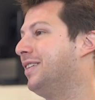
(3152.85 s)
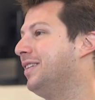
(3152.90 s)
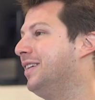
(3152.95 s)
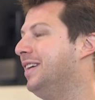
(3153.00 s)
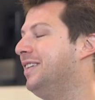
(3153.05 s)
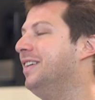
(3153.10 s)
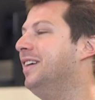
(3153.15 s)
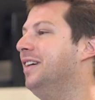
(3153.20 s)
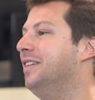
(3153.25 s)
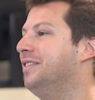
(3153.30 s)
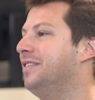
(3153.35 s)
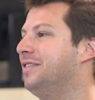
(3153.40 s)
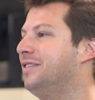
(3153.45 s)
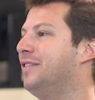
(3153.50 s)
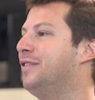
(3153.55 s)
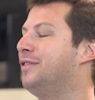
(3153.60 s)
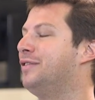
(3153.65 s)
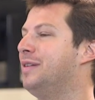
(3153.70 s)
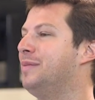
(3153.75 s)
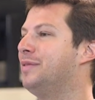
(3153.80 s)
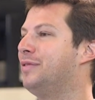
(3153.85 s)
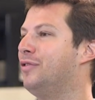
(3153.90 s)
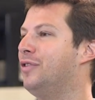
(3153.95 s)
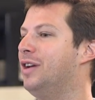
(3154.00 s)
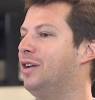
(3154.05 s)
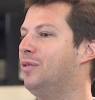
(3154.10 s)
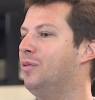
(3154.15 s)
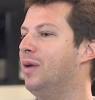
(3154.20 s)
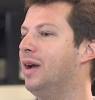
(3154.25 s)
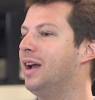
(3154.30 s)
It does. It seems
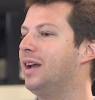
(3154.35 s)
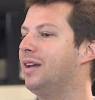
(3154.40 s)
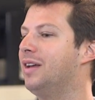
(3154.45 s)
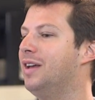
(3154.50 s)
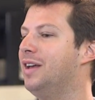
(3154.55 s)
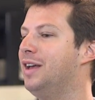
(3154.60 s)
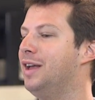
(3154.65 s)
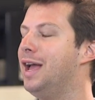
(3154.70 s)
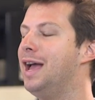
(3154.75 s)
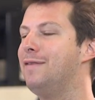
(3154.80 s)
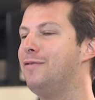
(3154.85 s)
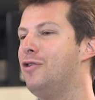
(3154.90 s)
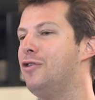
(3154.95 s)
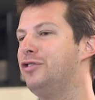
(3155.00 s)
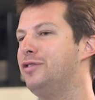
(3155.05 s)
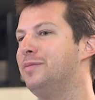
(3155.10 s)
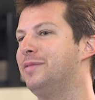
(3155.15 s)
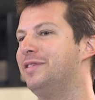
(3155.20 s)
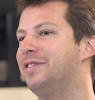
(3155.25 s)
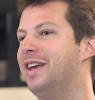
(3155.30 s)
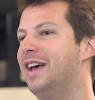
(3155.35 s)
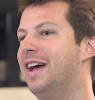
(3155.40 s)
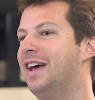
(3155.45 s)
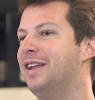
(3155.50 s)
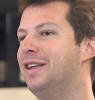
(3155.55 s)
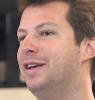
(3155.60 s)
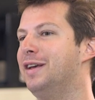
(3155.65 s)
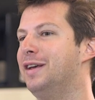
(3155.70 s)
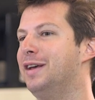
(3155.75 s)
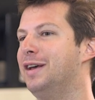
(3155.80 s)
very quick. Yeah, of course I'm sad.